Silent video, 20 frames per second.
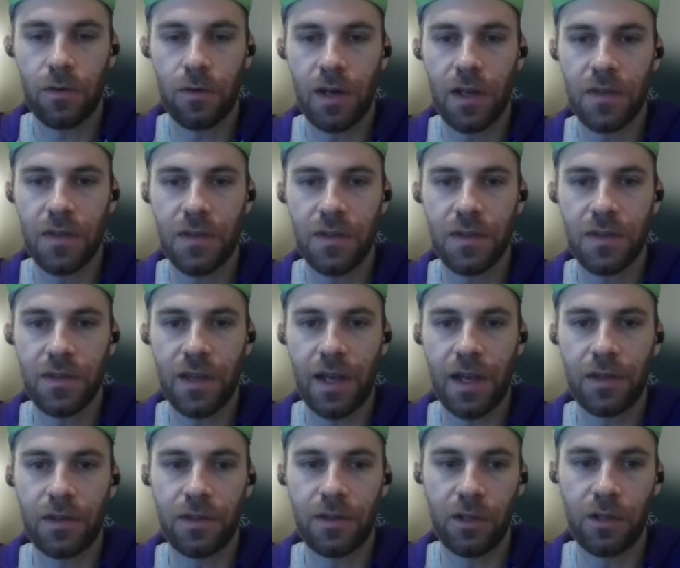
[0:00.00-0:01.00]
of the races
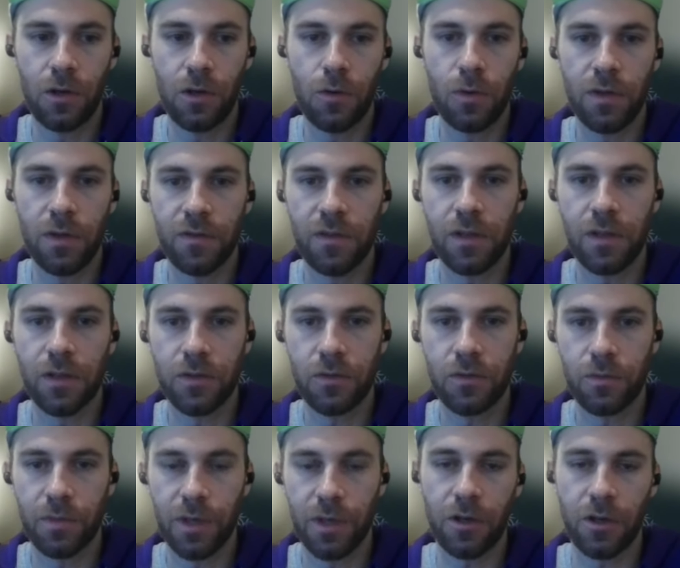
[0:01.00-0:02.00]
that go with the
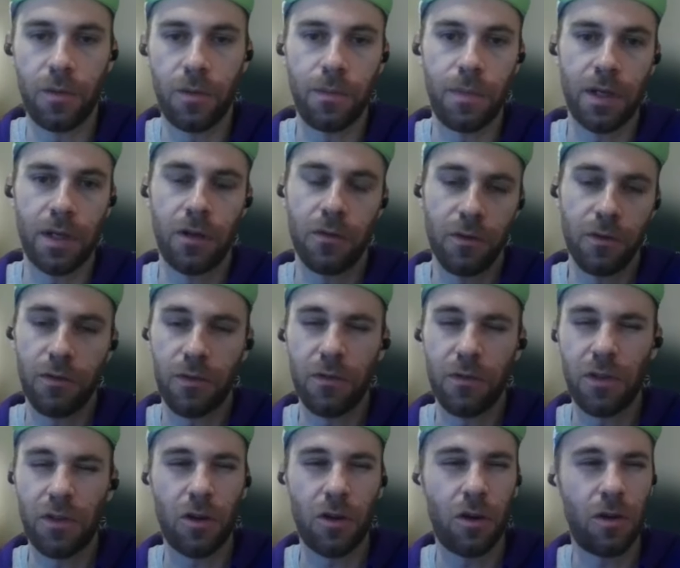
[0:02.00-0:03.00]
super compact, or
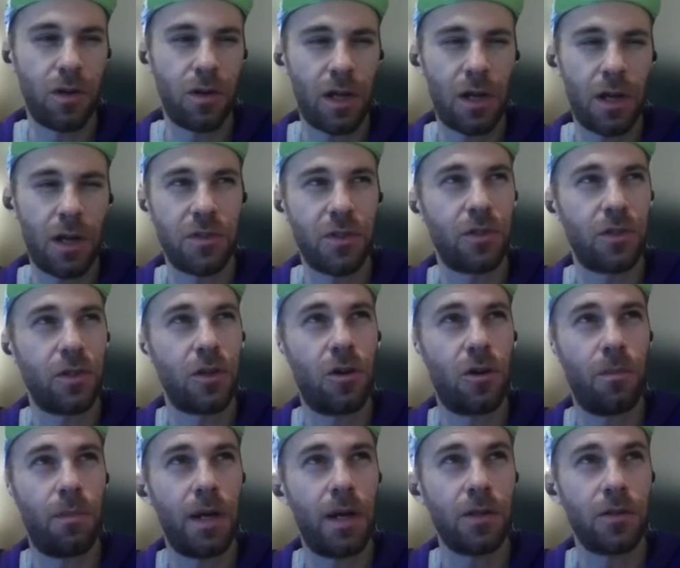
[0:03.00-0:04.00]
with the, how is it,
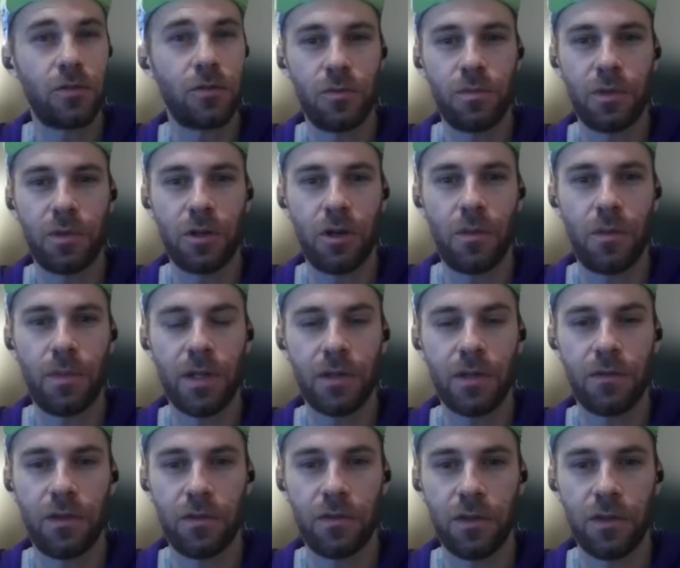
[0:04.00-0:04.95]
compact, super compact